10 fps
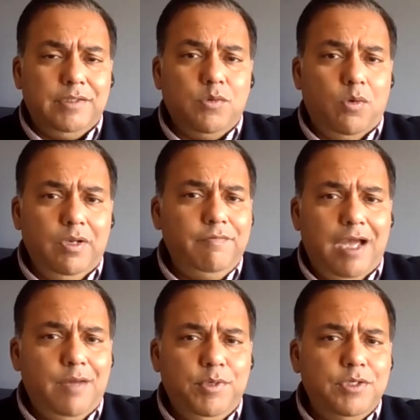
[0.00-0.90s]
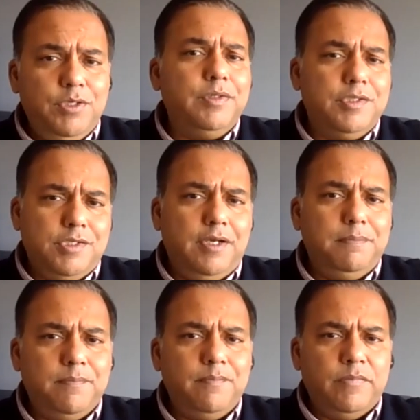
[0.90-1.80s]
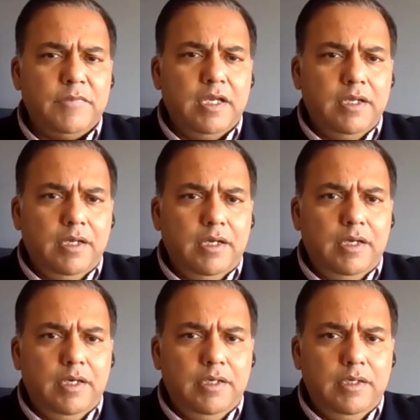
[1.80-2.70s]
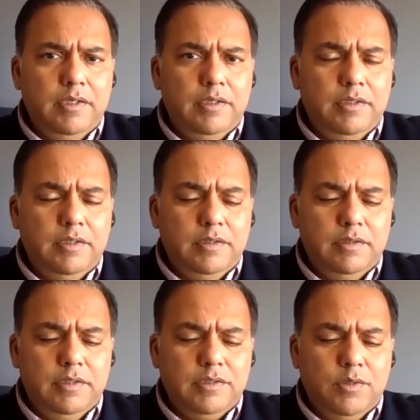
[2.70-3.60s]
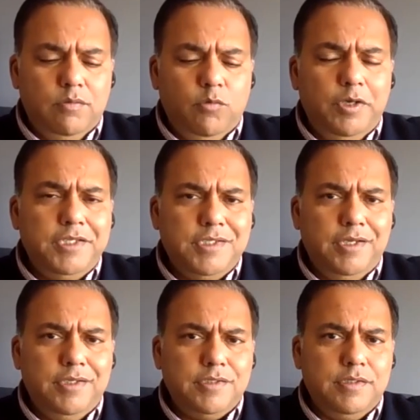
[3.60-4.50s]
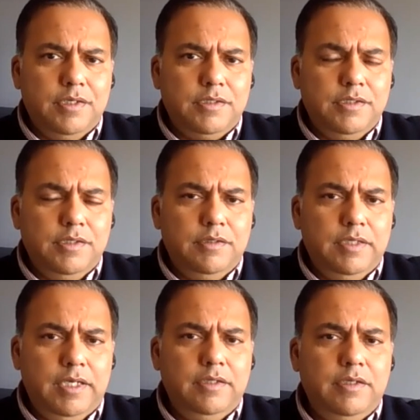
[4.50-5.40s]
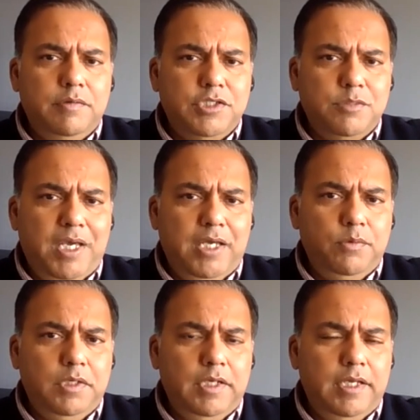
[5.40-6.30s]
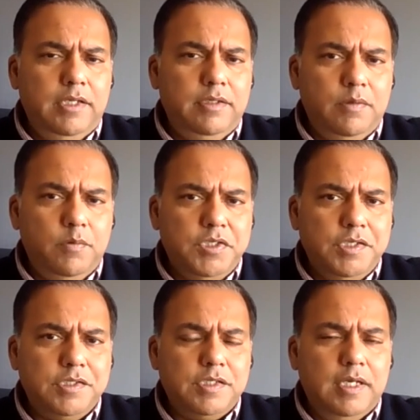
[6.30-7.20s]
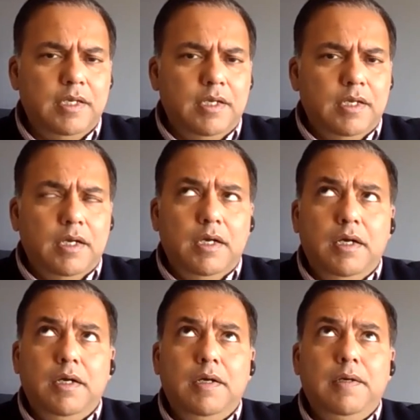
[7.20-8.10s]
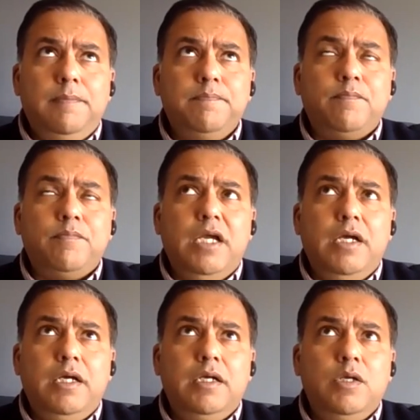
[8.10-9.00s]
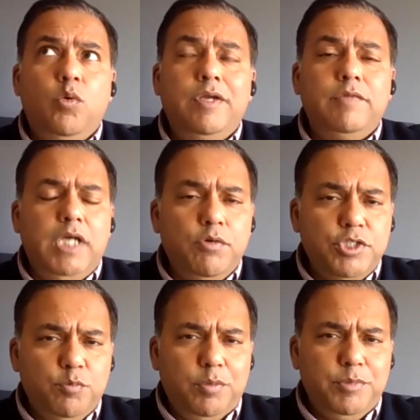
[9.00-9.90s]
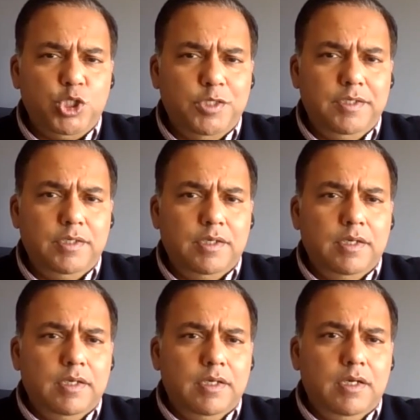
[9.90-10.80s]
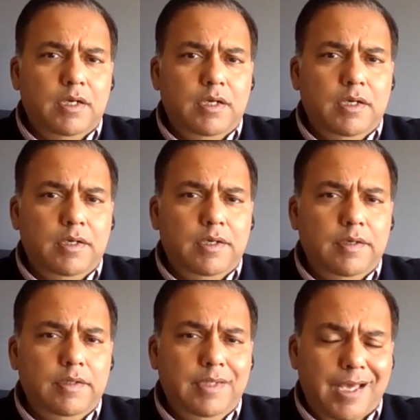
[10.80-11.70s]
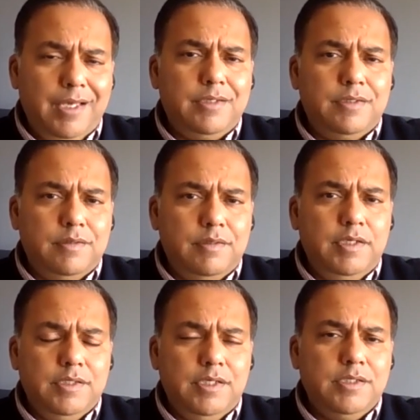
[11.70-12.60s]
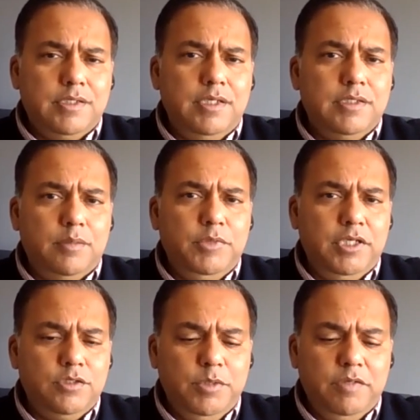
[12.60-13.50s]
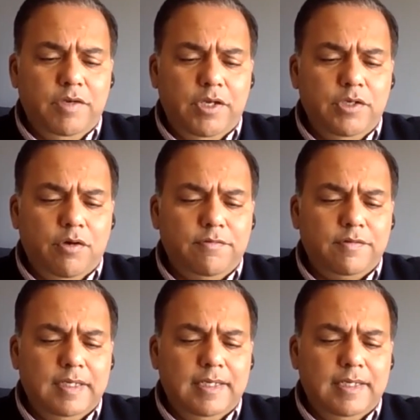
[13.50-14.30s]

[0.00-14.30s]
these all have happened during this time, mm. and uh, these are all warning signs that uh, anything which is manual, anything which is um, uh, going without your permission, uh, that is, is, is something to be wary of.